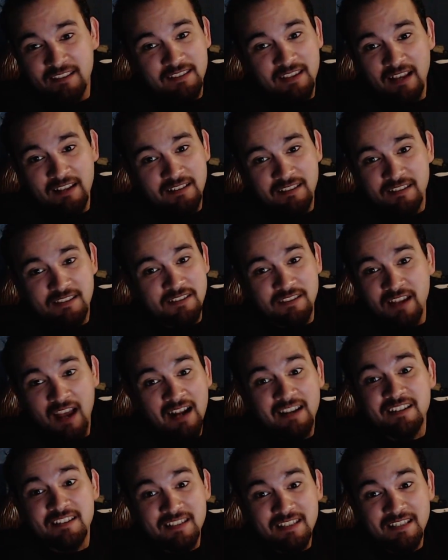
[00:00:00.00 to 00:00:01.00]
is
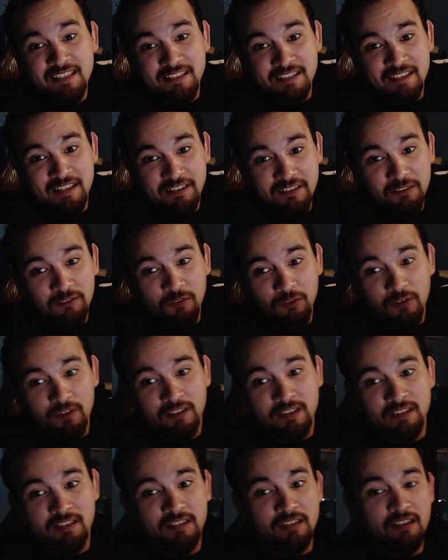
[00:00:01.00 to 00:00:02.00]
not as easy as it
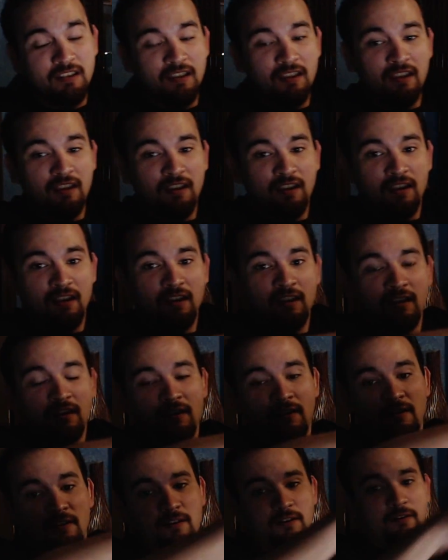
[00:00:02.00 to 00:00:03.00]
looks.
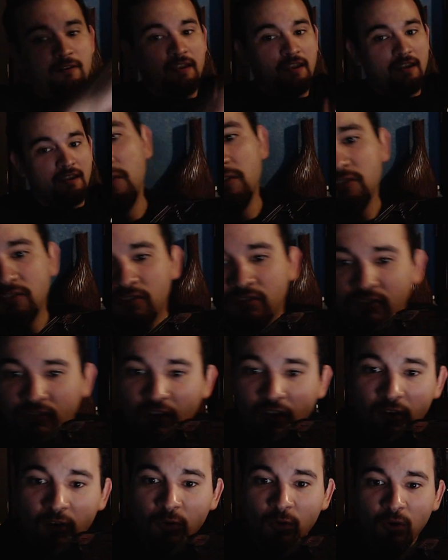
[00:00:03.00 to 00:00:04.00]
Okay,
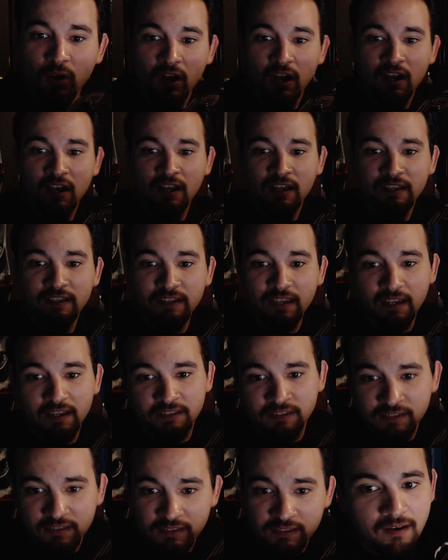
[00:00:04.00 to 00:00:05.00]
so
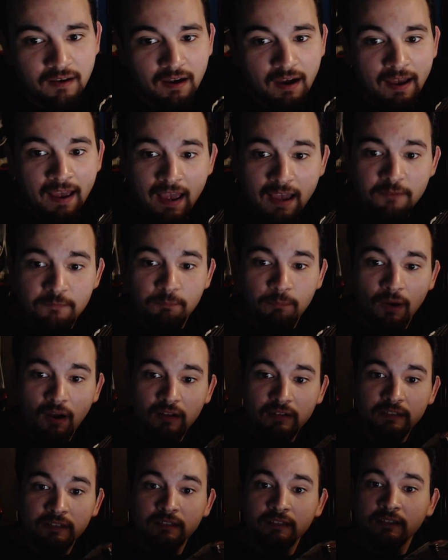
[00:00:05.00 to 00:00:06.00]
yes, I have
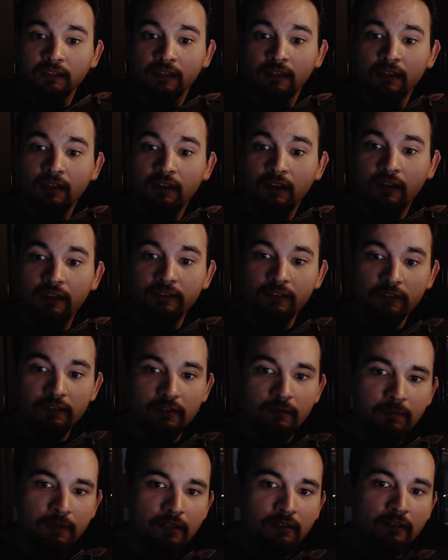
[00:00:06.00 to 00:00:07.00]
bought another
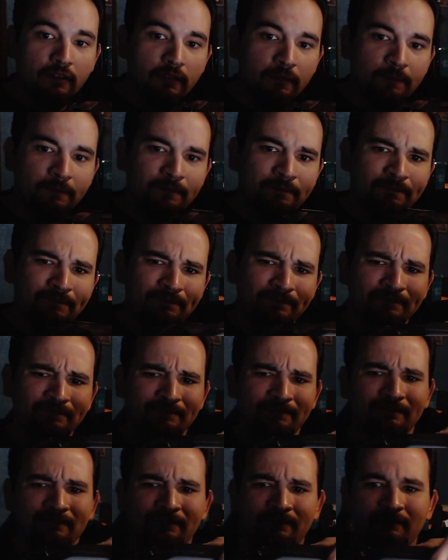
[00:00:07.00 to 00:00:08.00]
computer.
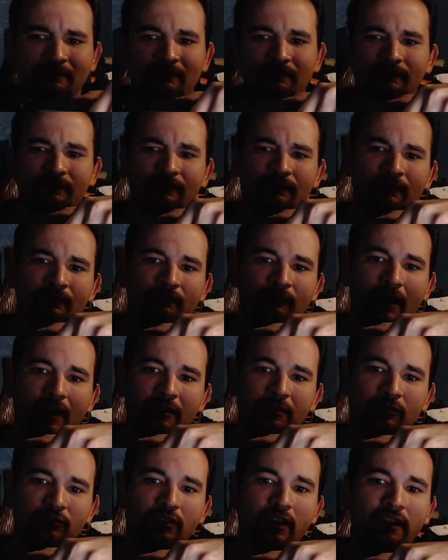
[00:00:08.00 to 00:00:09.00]
Might as
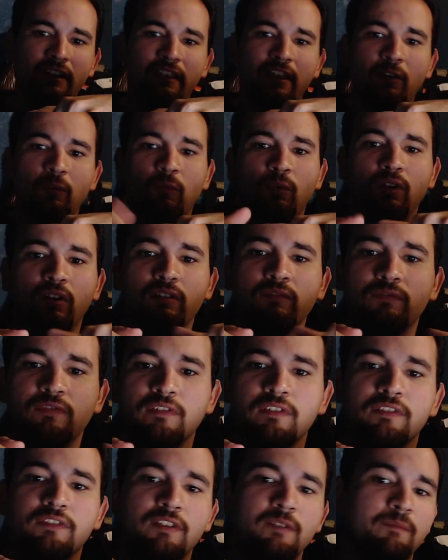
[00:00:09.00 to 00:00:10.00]
well try to get one for
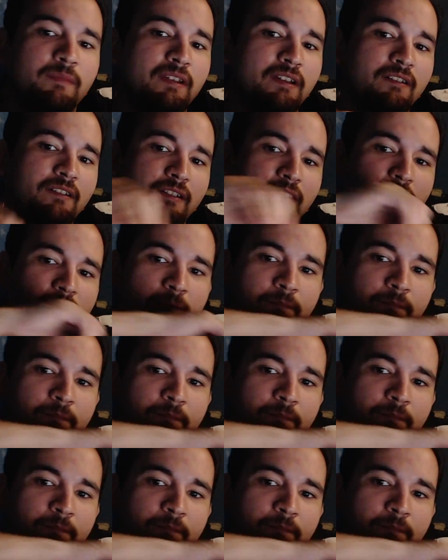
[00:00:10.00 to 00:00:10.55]
the thumbnail here.